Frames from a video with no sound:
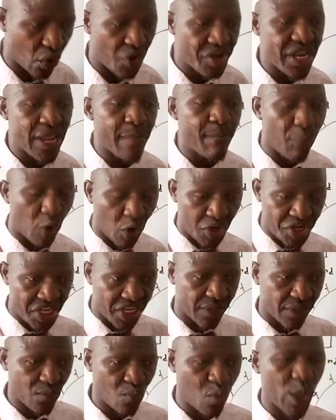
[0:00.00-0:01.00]
on the body?
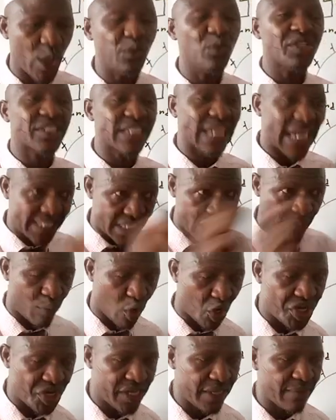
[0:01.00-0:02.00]
When we charge the
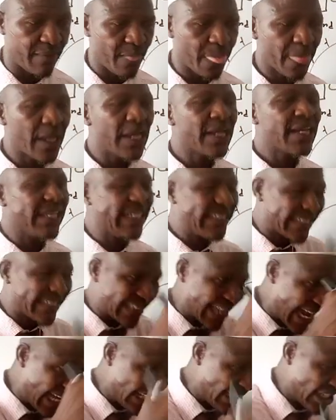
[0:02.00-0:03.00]
body, the
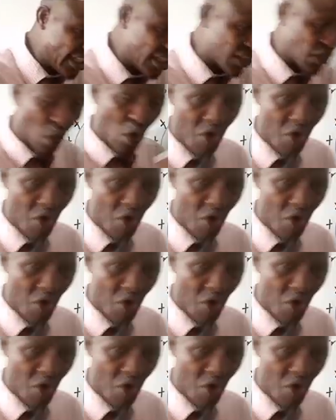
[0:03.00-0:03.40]
charges